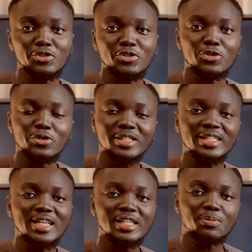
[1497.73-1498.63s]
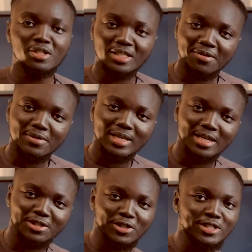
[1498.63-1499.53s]
You will see that it must have been
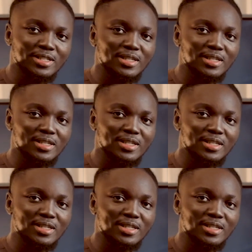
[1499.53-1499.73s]
exhaustion